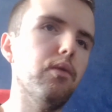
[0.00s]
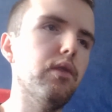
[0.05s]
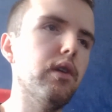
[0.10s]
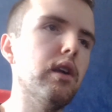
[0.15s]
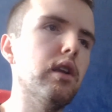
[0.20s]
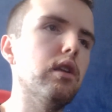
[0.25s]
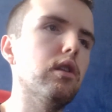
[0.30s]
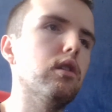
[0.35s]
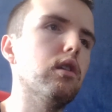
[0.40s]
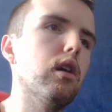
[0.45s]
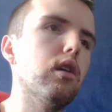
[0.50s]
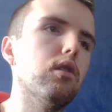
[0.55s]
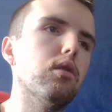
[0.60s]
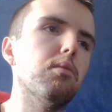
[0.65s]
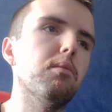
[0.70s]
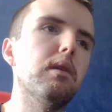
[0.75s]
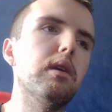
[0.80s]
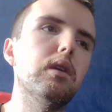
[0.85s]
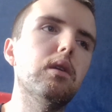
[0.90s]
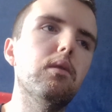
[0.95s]
of thing
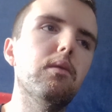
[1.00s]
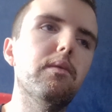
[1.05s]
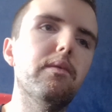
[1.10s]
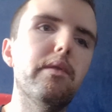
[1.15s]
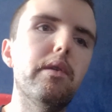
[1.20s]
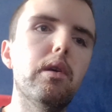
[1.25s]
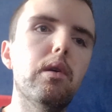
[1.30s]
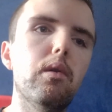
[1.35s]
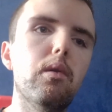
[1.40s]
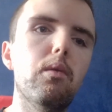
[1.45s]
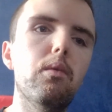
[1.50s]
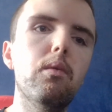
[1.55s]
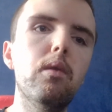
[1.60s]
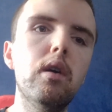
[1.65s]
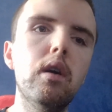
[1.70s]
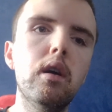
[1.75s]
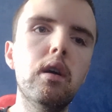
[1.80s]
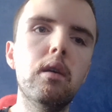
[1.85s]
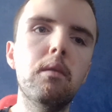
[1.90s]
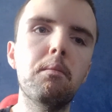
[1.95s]
does make you feel
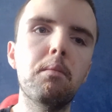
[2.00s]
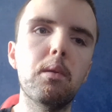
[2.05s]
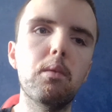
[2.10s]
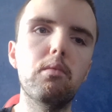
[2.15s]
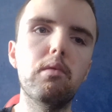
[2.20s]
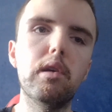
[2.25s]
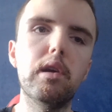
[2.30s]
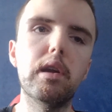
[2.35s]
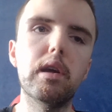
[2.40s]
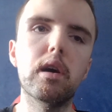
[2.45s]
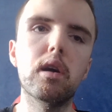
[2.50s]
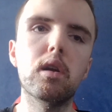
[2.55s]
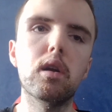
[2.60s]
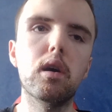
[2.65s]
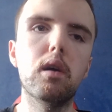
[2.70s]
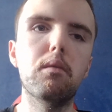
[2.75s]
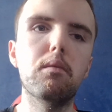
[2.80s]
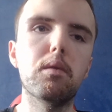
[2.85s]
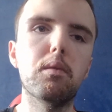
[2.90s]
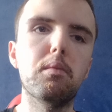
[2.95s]
really
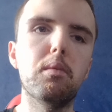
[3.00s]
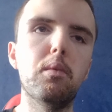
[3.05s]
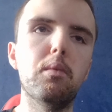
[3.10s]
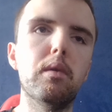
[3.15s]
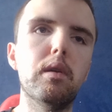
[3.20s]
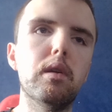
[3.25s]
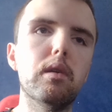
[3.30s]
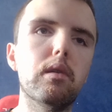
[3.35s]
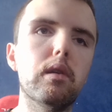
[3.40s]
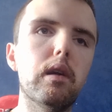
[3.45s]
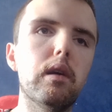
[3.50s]
uncomfortable when